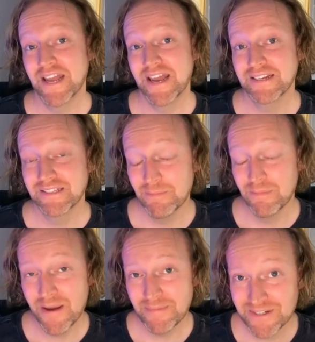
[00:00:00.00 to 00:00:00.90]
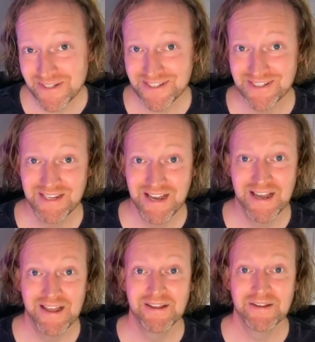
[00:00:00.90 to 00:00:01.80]
to add in the parameters
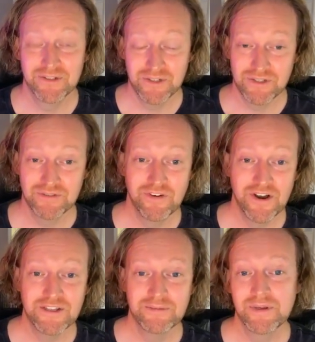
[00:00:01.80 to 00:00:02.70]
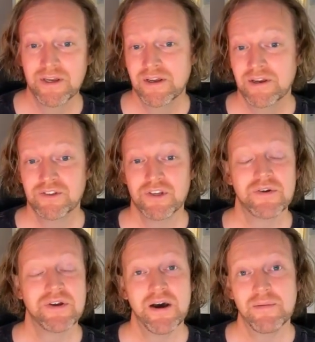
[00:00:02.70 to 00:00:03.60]
uh, and just define them. So
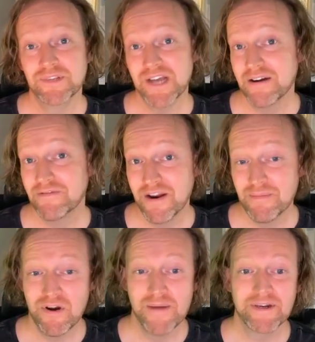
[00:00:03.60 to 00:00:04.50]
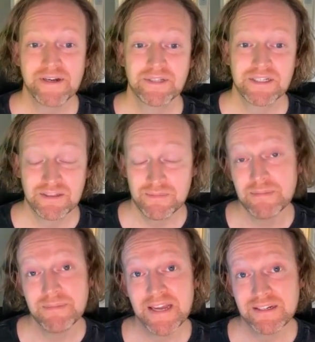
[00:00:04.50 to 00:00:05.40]
our data frame parameter needs to be a
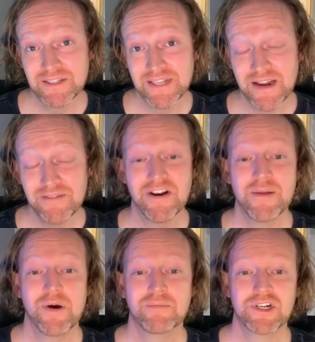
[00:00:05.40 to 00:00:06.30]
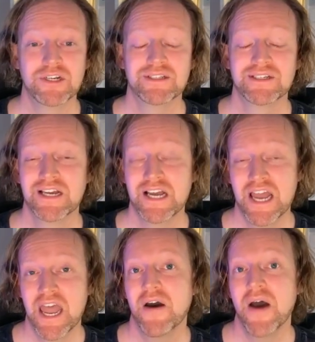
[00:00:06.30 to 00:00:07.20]
pandas data frame object.
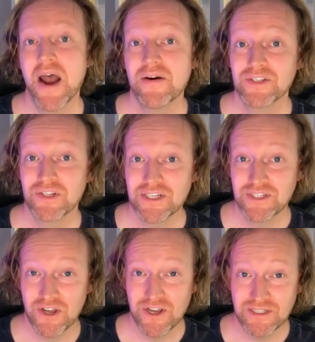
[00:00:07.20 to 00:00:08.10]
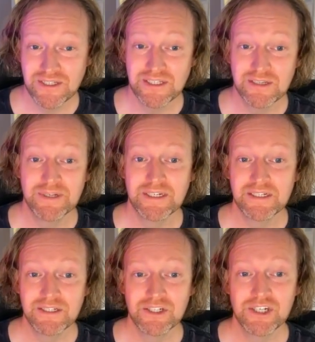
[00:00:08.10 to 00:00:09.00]
Our R S I size needs to be an
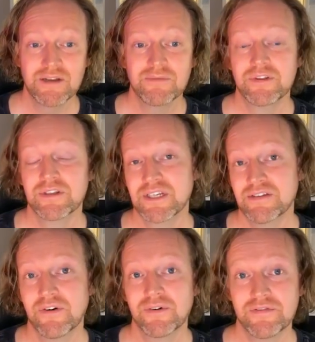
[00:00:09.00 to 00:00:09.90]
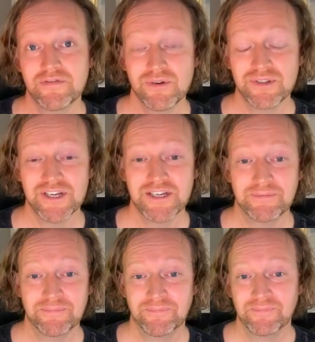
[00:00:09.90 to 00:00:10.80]
integer with a default of fourteen.
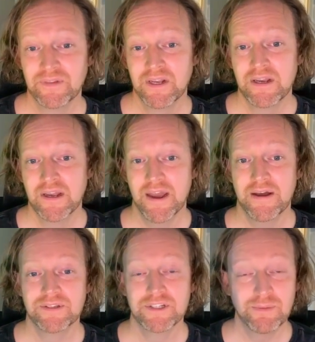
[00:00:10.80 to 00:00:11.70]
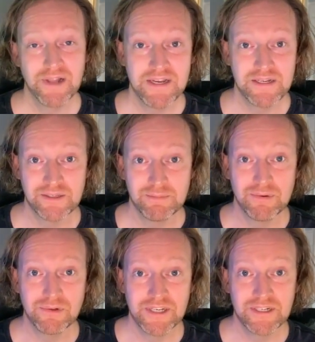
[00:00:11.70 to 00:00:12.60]
Our display is a
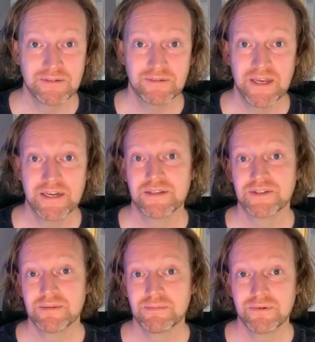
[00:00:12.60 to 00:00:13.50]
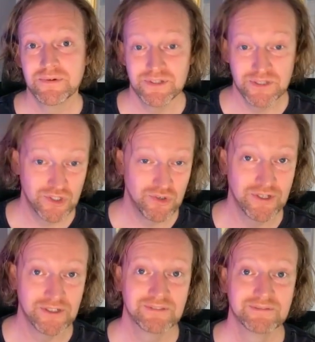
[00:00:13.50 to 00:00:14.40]
Boolean and our symbol is a string.